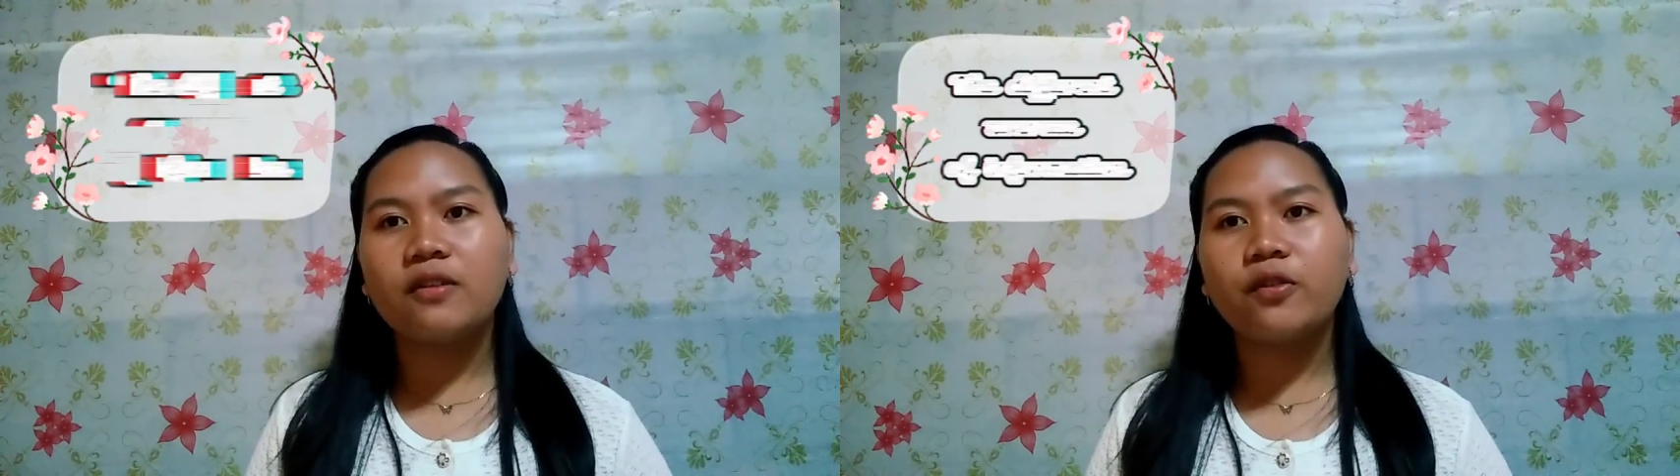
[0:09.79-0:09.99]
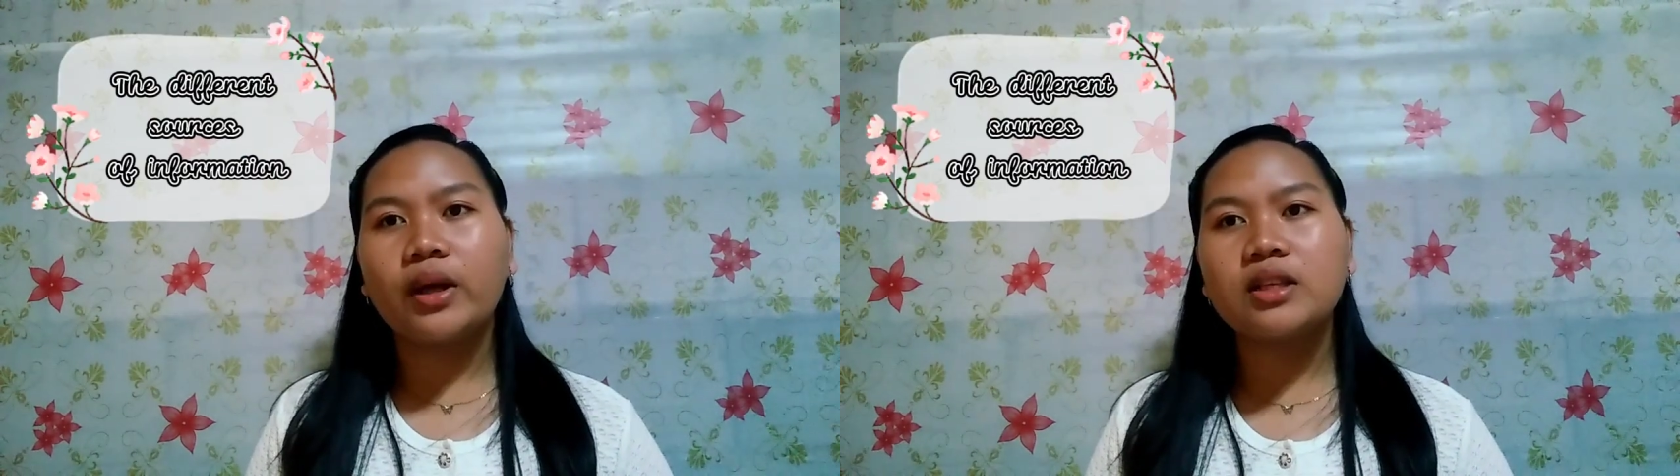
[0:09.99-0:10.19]

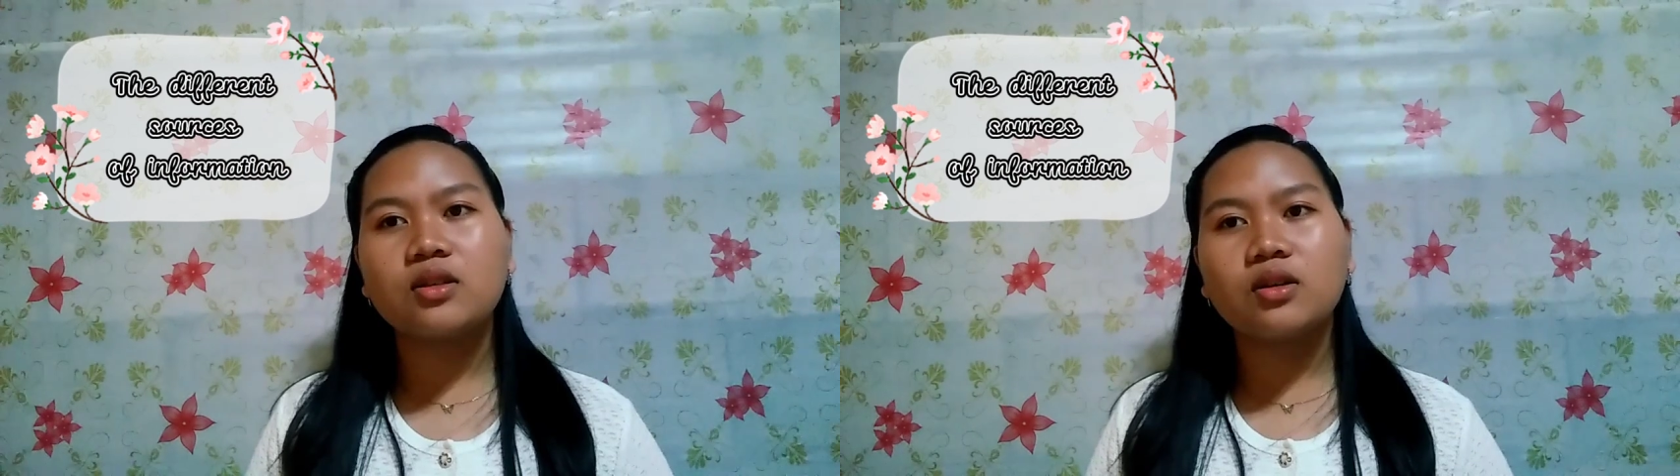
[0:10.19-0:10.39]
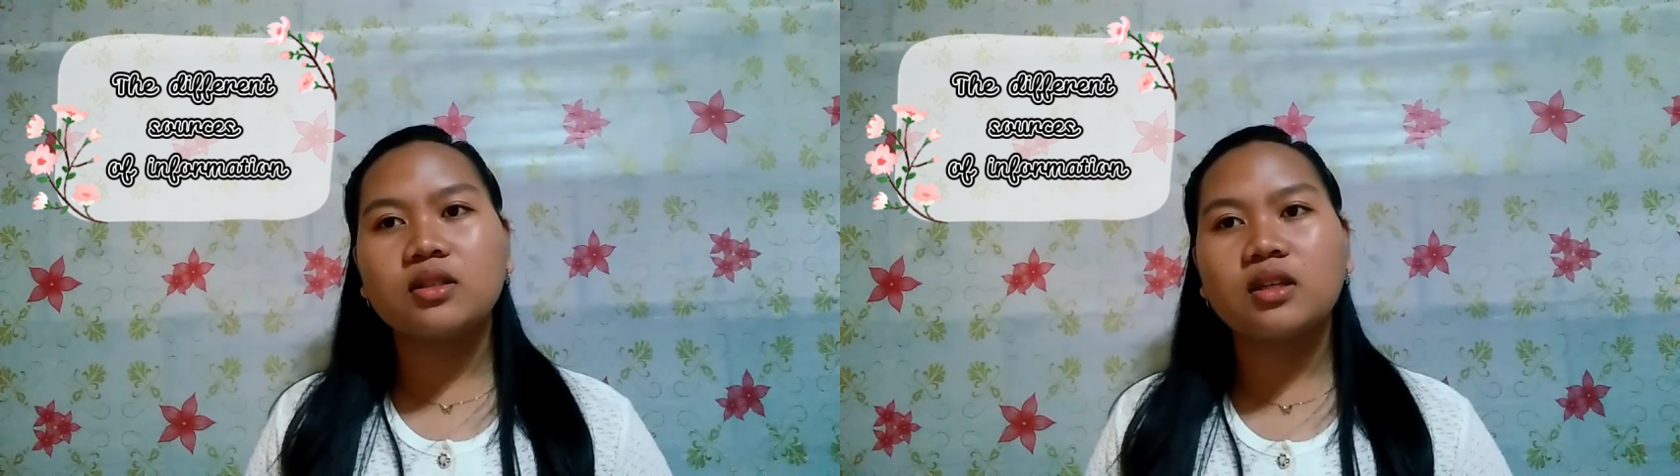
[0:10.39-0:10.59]
different
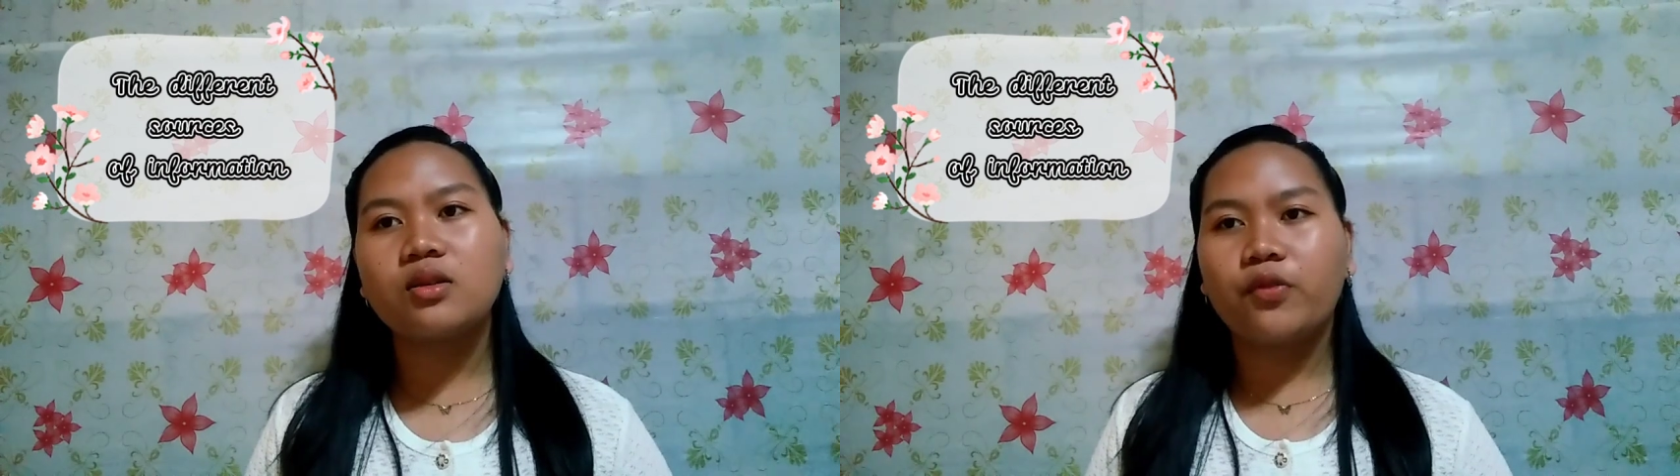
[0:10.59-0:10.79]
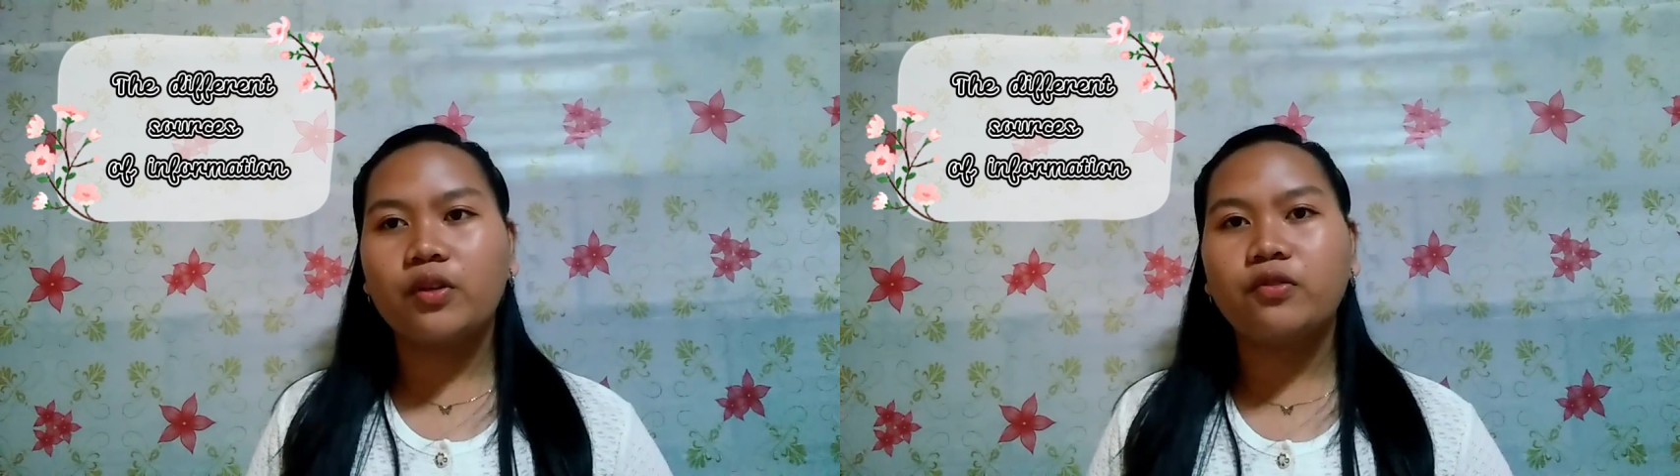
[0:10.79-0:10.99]

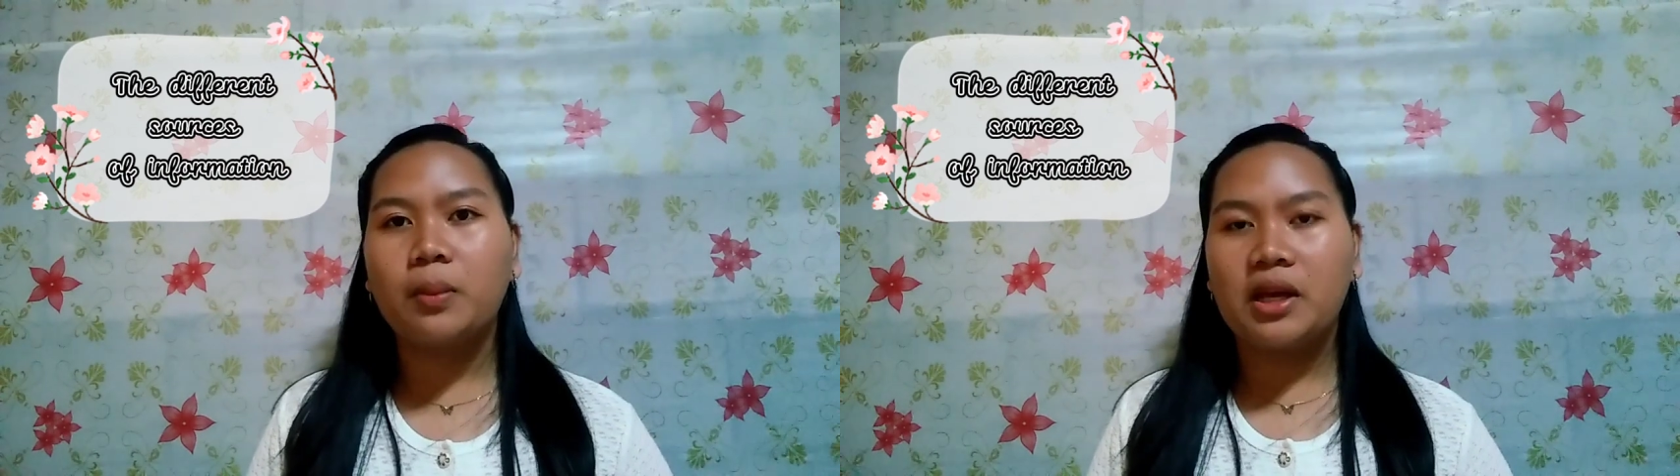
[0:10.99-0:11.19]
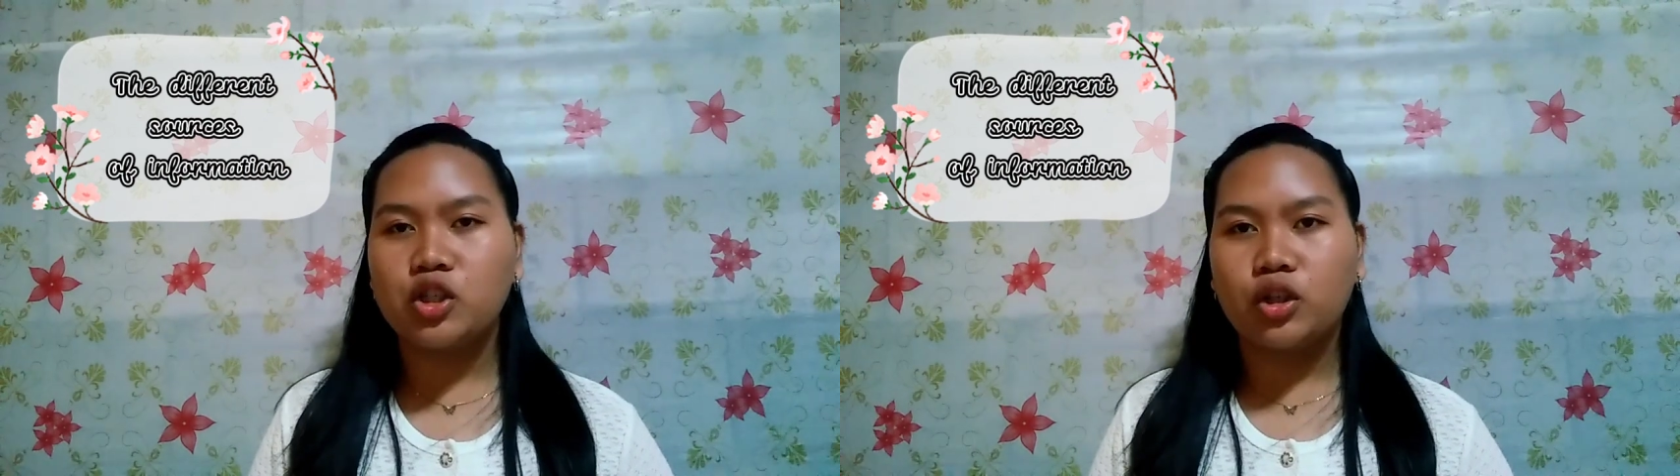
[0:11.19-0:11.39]
sources of
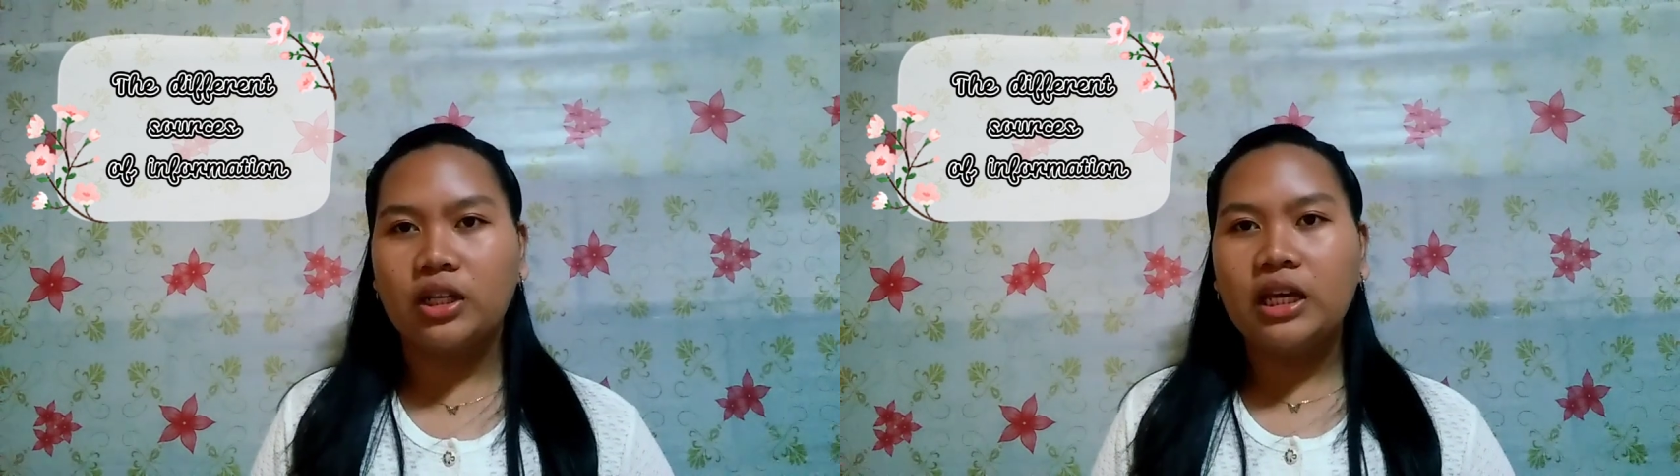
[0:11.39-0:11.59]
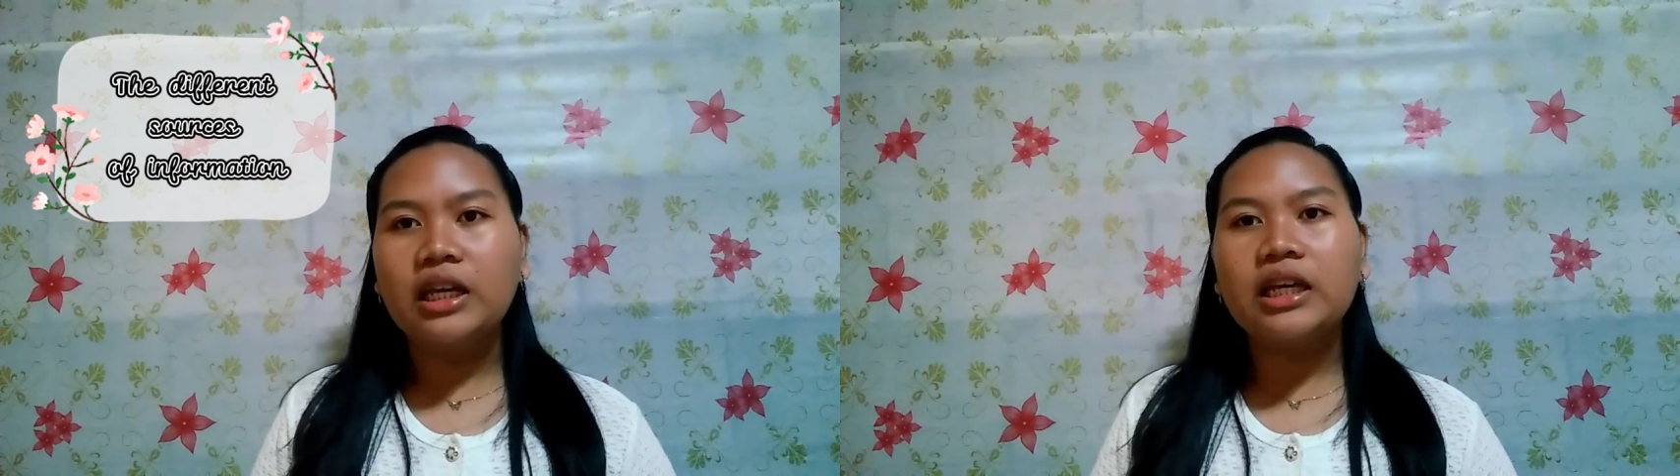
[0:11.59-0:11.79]
information,